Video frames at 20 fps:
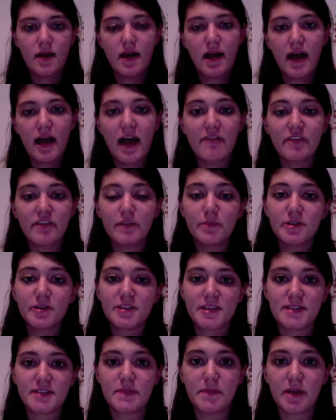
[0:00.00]
Having
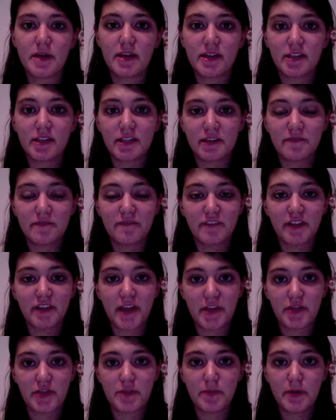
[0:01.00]
participated in
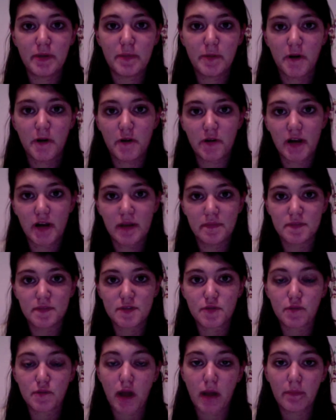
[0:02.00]
philanthropy programs
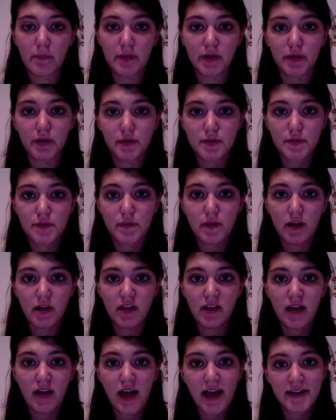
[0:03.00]
throughout middle school,
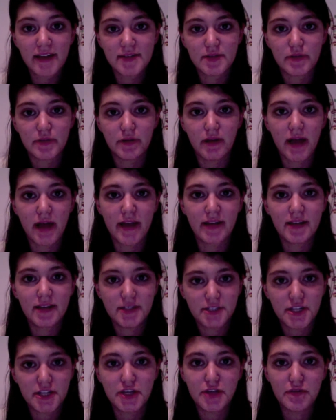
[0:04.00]
high school, and
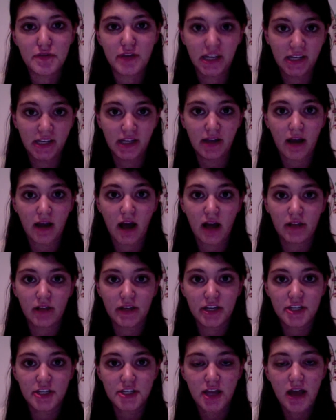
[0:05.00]
continuing it in
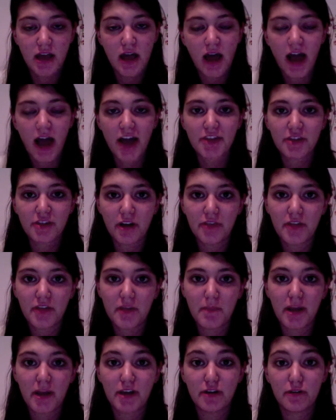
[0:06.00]
college, I thought that
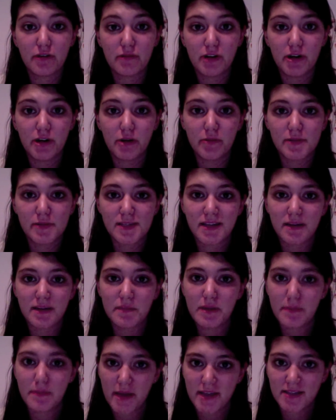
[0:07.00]
my career was going to
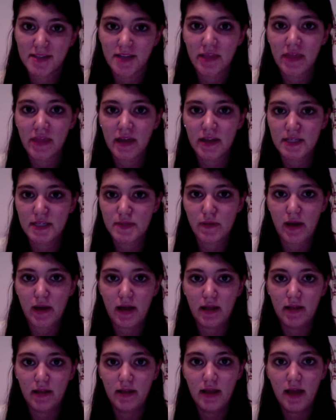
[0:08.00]
be based on that as
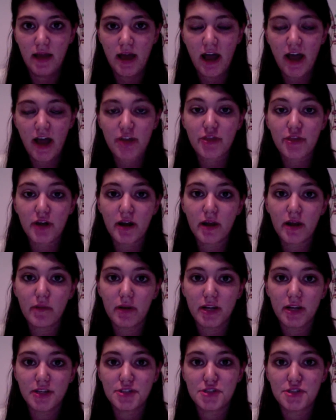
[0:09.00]
well. I thought I
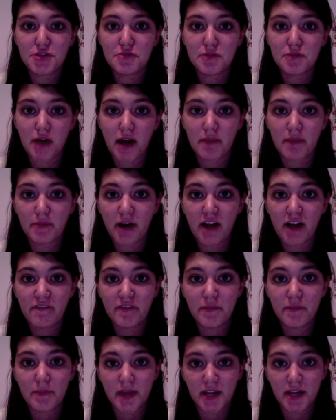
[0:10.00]
wanted to do
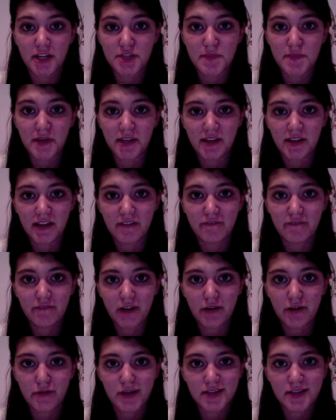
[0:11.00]
nonprofit management and
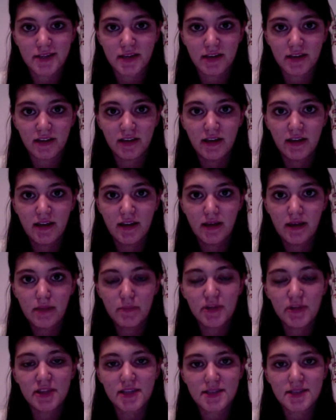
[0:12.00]
fundraising,
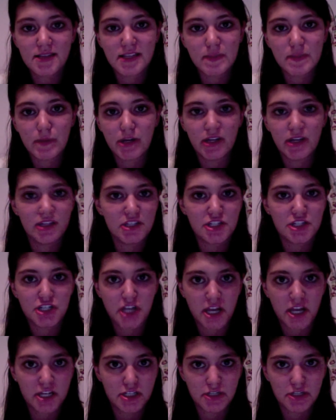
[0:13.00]
but this experience
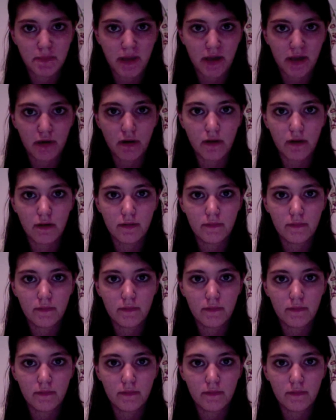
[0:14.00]
changed my goal.